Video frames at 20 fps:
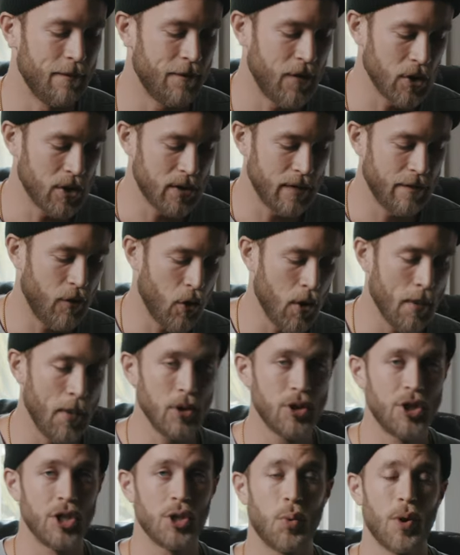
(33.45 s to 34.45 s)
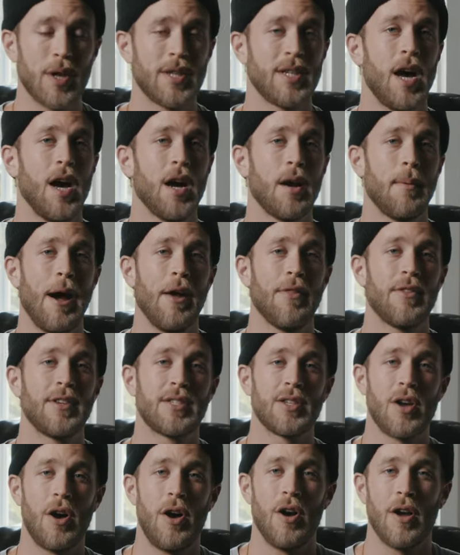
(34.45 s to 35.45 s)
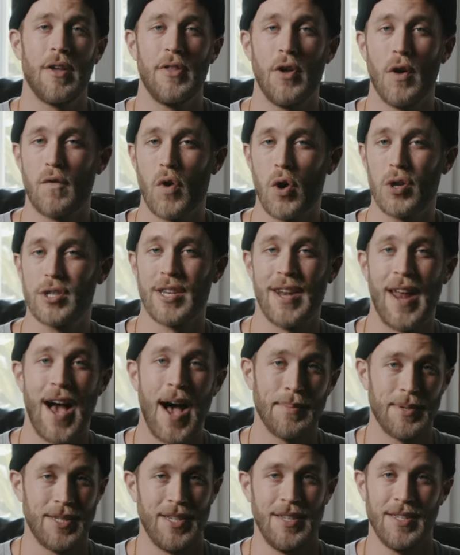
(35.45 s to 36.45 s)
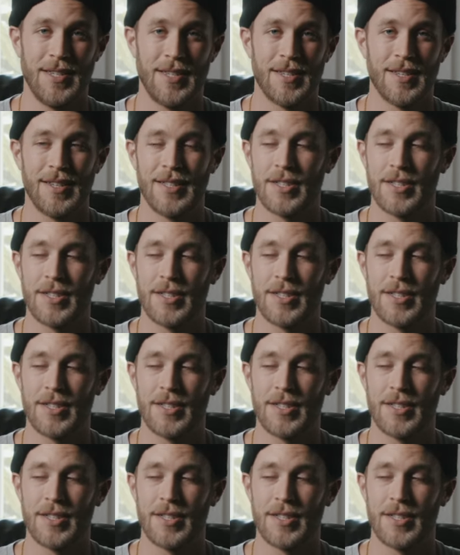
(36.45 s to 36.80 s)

first and foremost, just want to talk about the song and the overall synopsis.